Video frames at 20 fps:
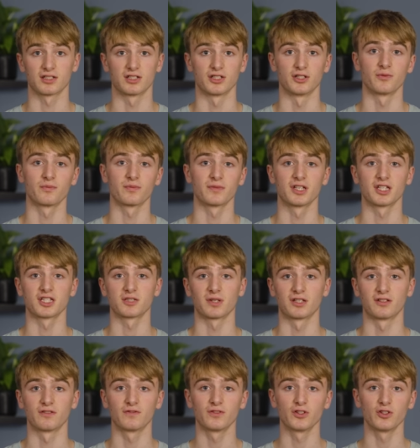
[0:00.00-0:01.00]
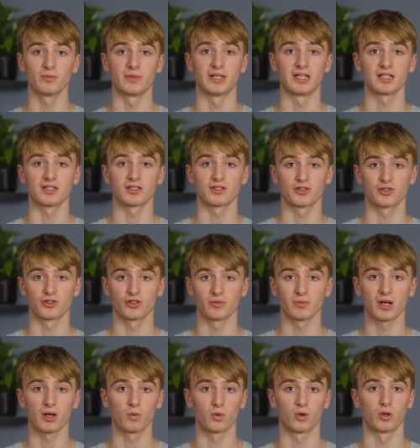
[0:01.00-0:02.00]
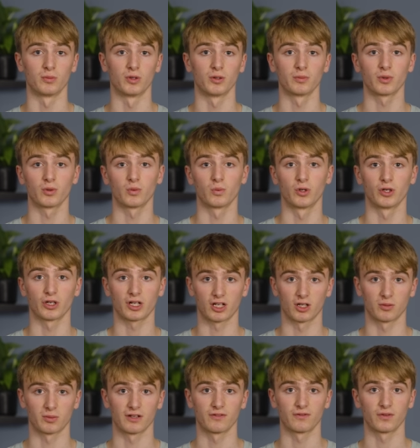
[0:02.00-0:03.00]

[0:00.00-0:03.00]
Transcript: to do is spend a few minutes during my warm-up working on my